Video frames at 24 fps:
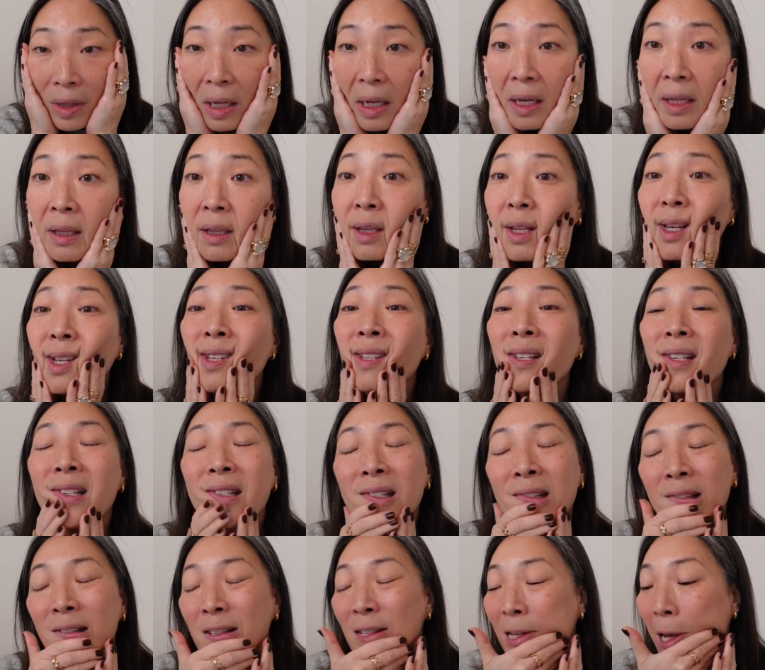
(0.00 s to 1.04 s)
And this is
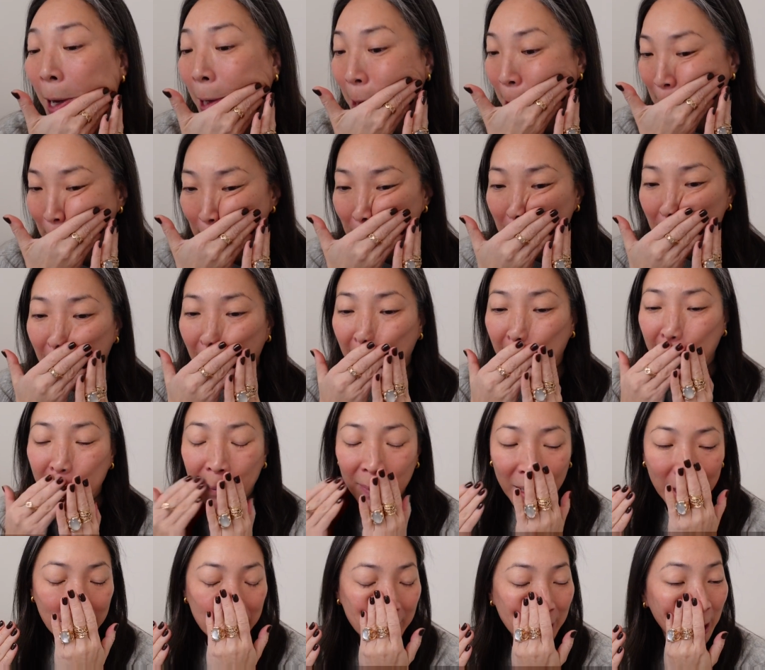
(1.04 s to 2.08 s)
such an
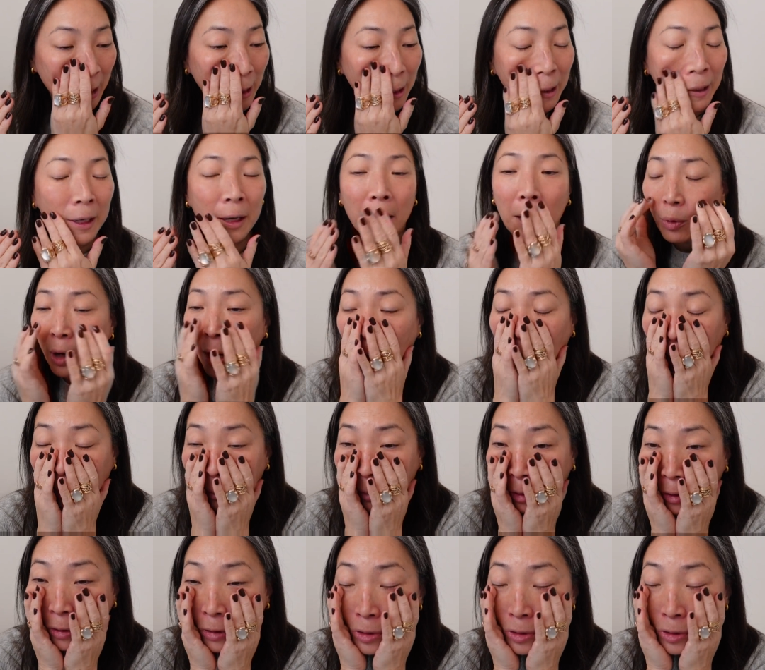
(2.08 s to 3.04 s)
amazing primer.